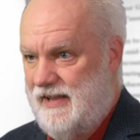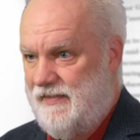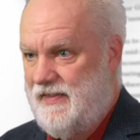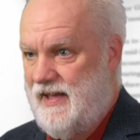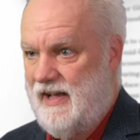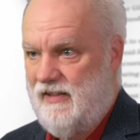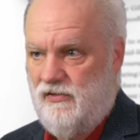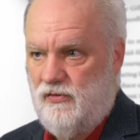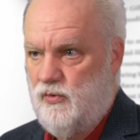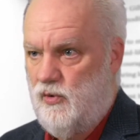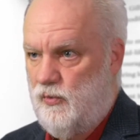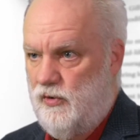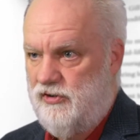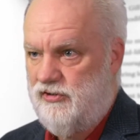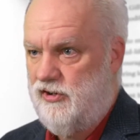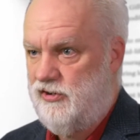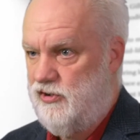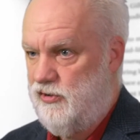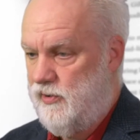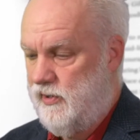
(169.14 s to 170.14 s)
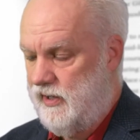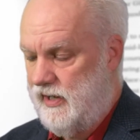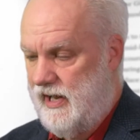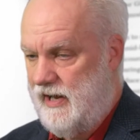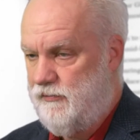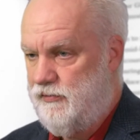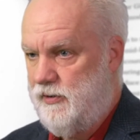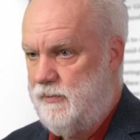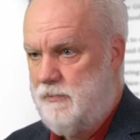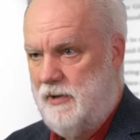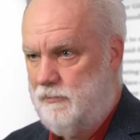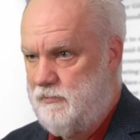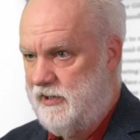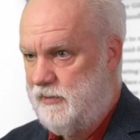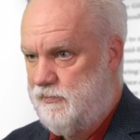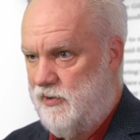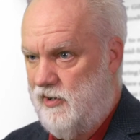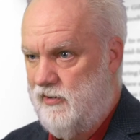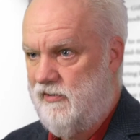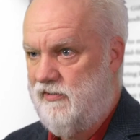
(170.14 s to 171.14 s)
That's what we should do. Every
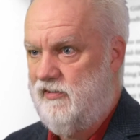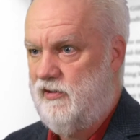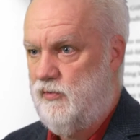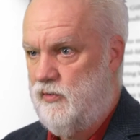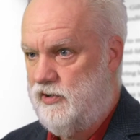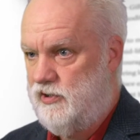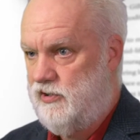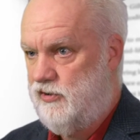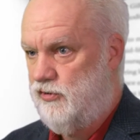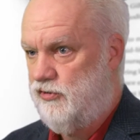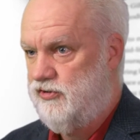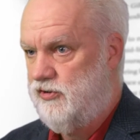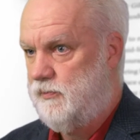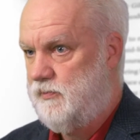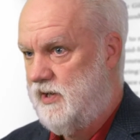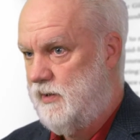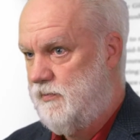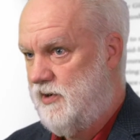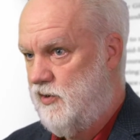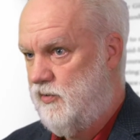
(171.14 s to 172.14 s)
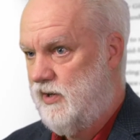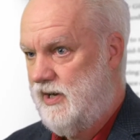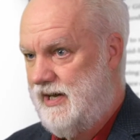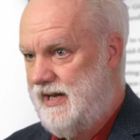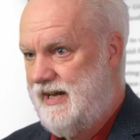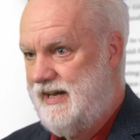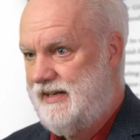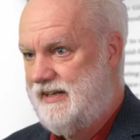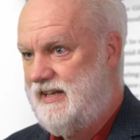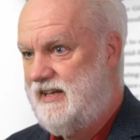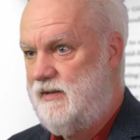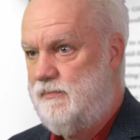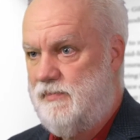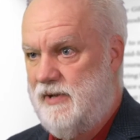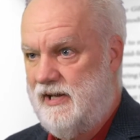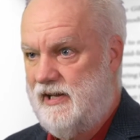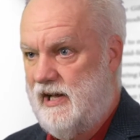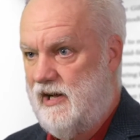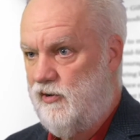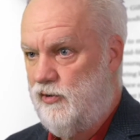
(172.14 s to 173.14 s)
public policy we do should be about
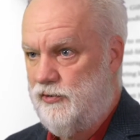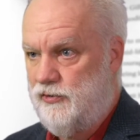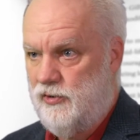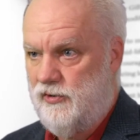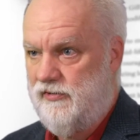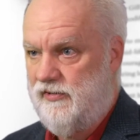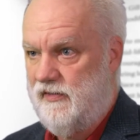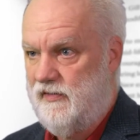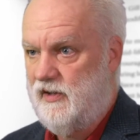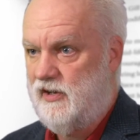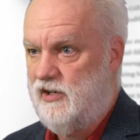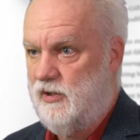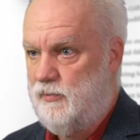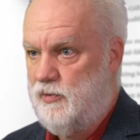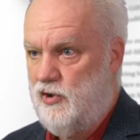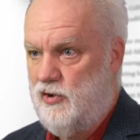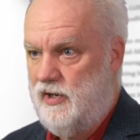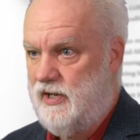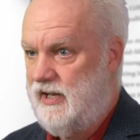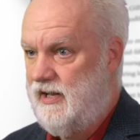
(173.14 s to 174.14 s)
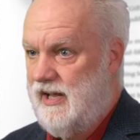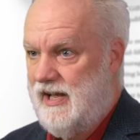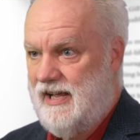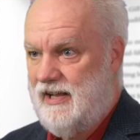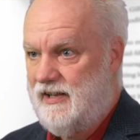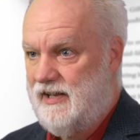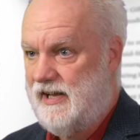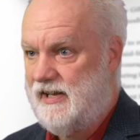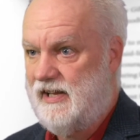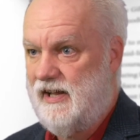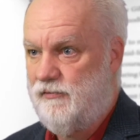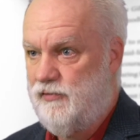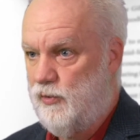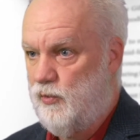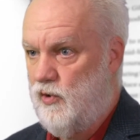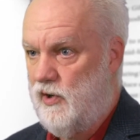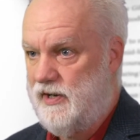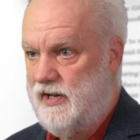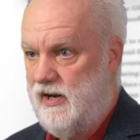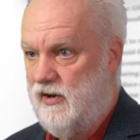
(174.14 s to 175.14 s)
keeping elders in the community like
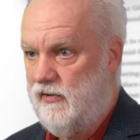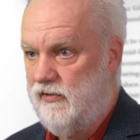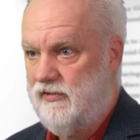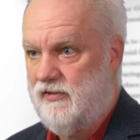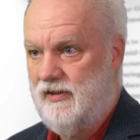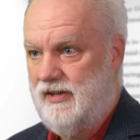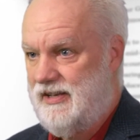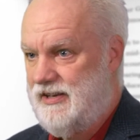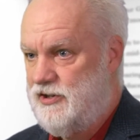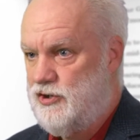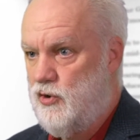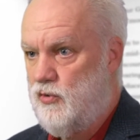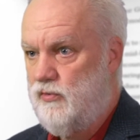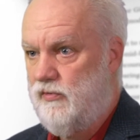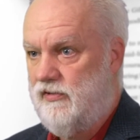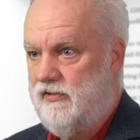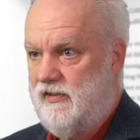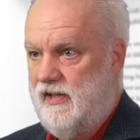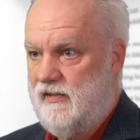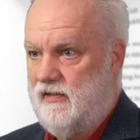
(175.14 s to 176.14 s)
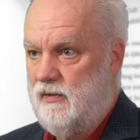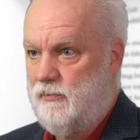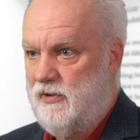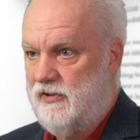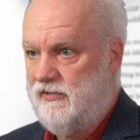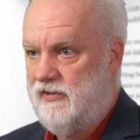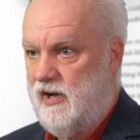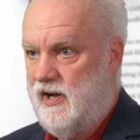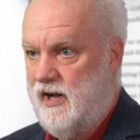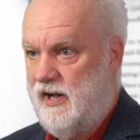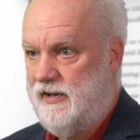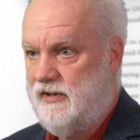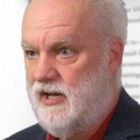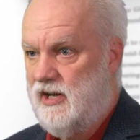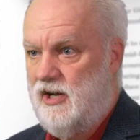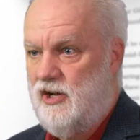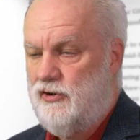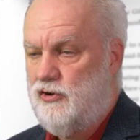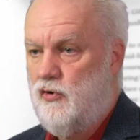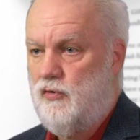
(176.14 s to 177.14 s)
everyone else. Don't set them aside.
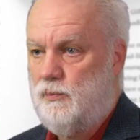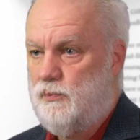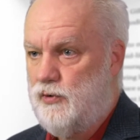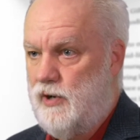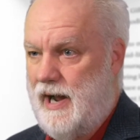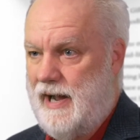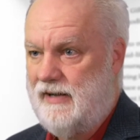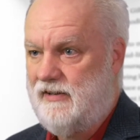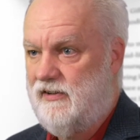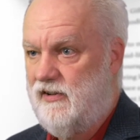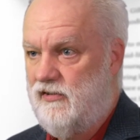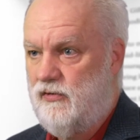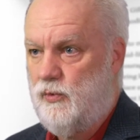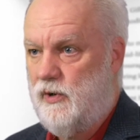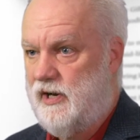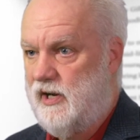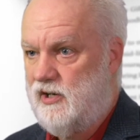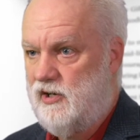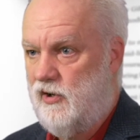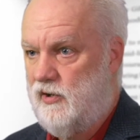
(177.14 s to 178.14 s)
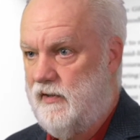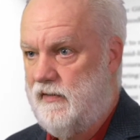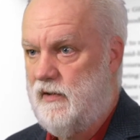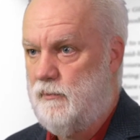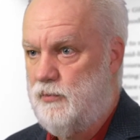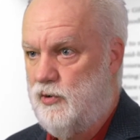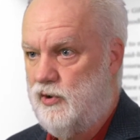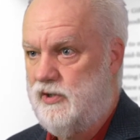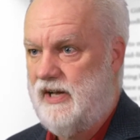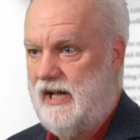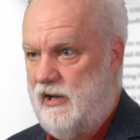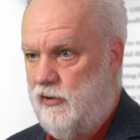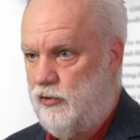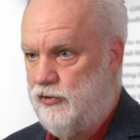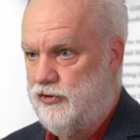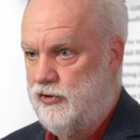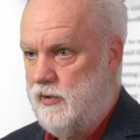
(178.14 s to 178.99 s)
Don't practice what I call in the book elder